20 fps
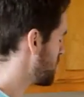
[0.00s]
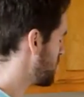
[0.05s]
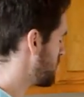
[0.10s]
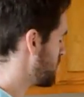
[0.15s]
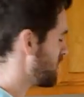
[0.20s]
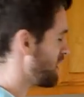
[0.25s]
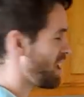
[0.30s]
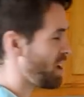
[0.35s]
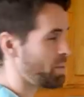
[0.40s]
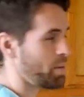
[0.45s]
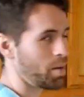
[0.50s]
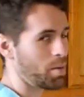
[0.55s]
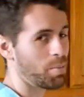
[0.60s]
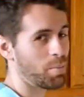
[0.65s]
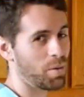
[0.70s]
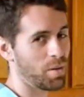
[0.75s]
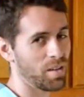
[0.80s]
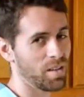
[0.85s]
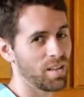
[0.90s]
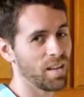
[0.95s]
Will help it
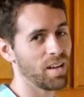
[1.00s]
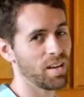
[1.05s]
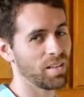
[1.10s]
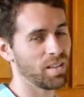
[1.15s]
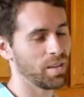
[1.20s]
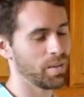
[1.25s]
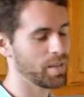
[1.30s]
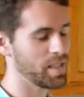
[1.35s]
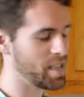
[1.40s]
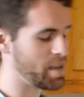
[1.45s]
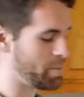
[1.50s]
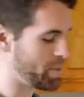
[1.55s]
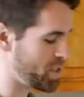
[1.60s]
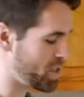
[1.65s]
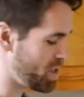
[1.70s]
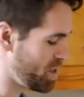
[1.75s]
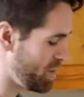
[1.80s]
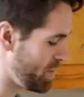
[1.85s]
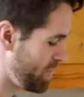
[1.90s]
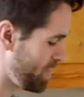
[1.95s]
boil at a lower
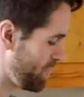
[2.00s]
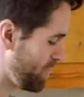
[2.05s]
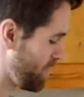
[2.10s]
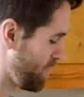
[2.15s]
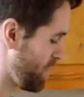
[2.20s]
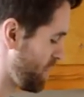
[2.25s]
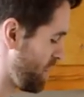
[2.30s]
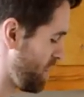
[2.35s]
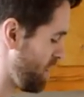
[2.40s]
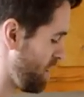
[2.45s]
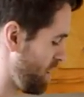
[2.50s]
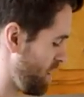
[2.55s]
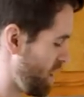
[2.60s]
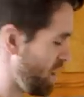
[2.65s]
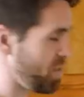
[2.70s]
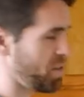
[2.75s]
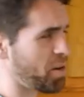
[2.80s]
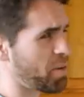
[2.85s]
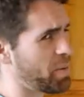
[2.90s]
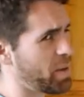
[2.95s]
temperature,
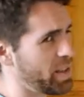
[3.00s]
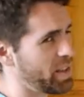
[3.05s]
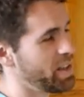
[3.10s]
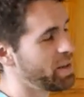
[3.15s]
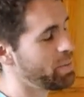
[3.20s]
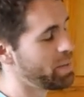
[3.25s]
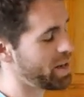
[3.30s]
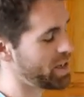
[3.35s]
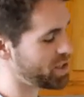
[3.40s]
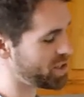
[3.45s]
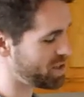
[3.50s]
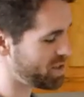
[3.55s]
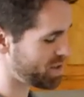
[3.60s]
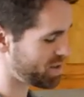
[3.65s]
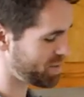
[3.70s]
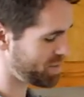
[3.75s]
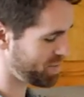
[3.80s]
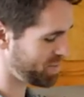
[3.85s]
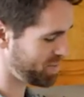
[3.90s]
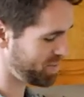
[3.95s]
if you're really impatient.
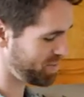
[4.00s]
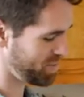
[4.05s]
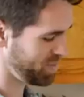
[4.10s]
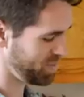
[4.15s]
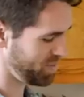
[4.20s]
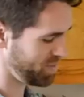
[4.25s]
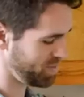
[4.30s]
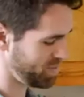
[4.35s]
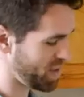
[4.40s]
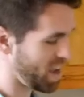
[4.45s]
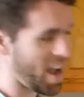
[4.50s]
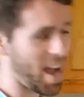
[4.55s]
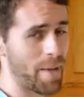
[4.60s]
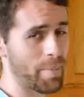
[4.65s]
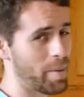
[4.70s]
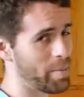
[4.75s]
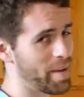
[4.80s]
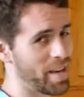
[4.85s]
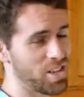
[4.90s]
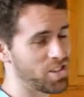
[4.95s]

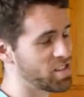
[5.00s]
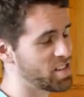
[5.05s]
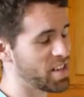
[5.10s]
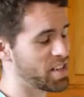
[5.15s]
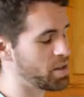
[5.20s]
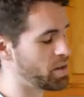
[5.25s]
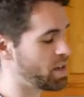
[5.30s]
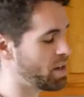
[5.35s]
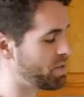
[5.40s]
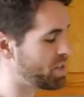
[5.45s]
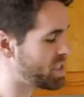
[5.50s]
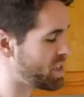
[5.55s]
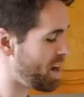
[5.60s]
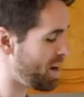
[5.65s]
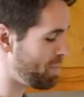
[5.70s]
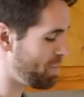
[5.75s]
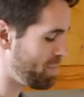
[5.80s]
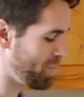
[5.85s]
I'm impatient, I do it every time.